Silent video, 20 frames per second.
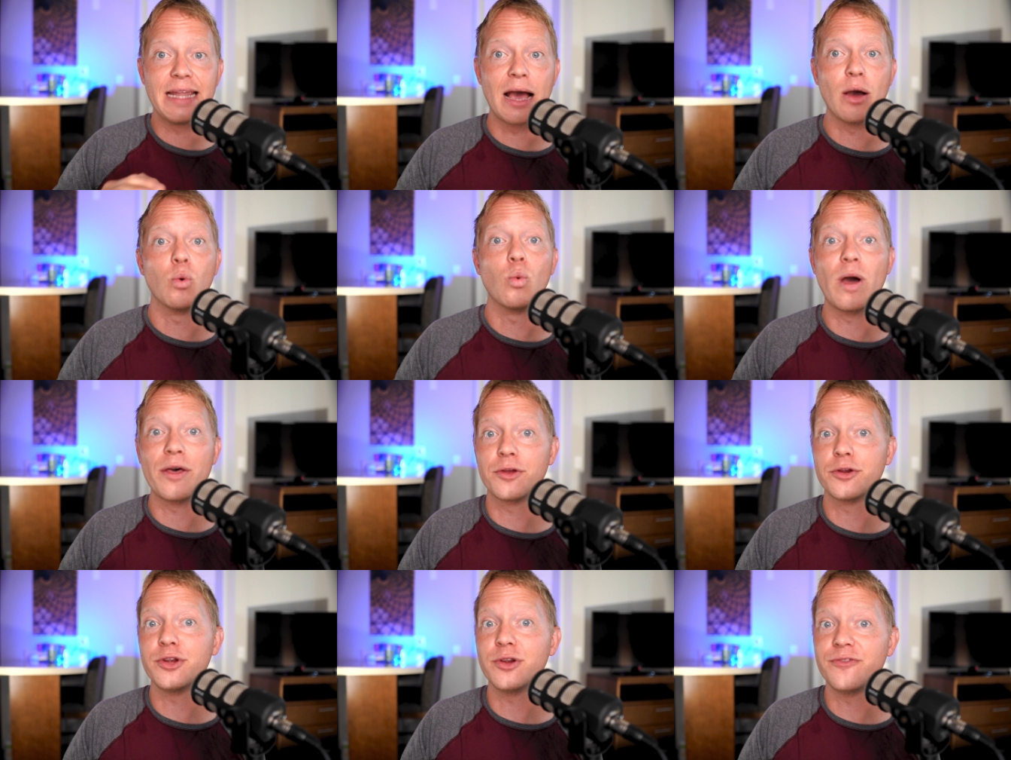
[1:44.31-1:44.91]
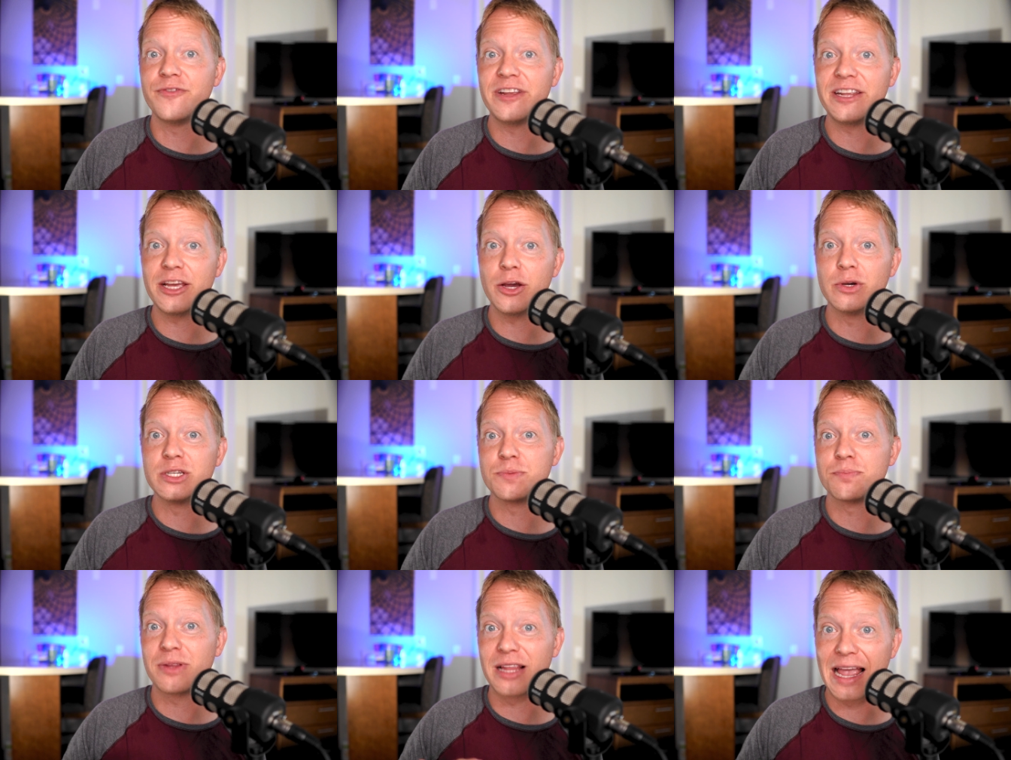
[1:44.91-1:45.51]
Now, whether your video
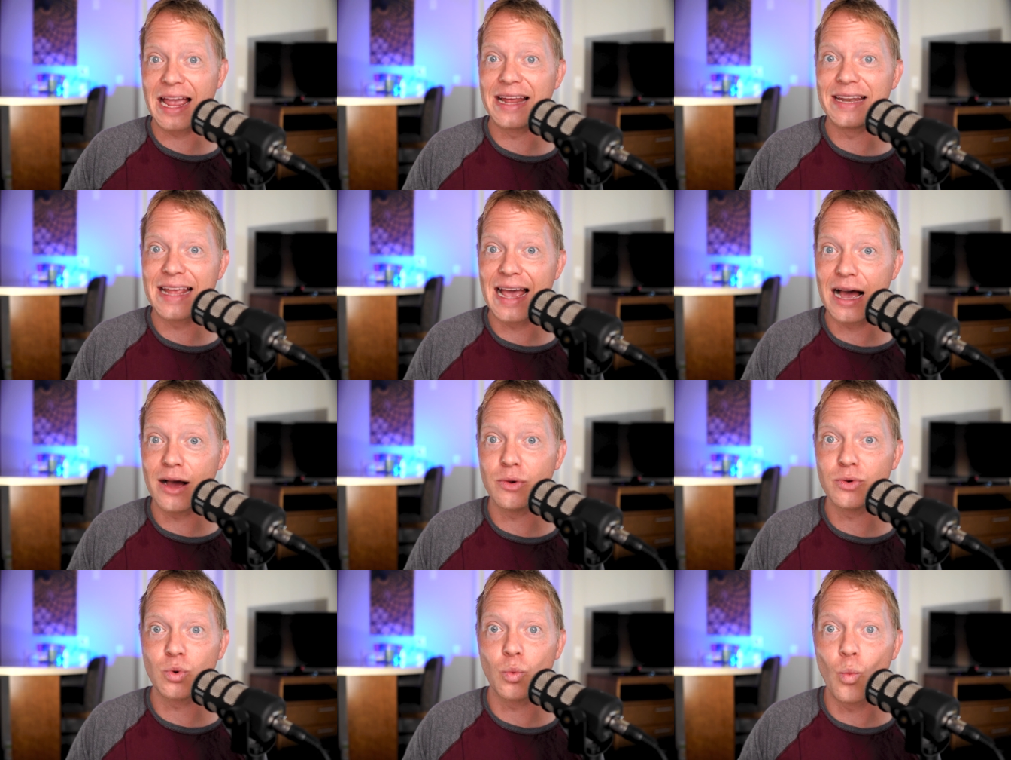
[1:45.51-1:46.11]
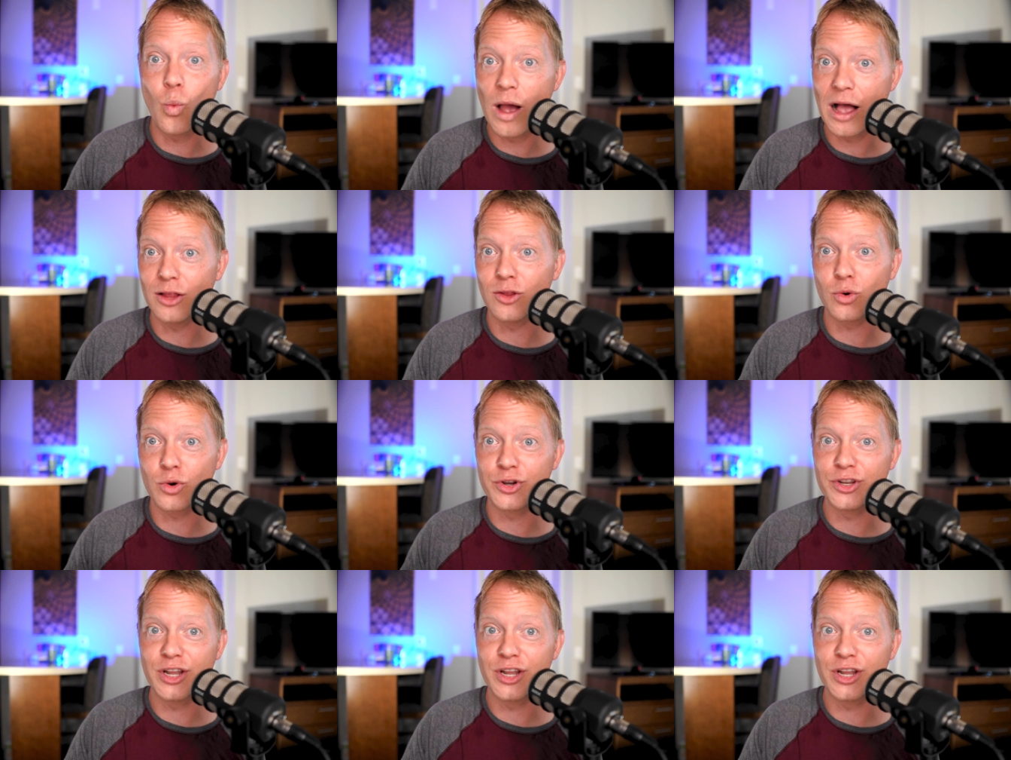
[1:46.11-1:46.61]
is planned out well or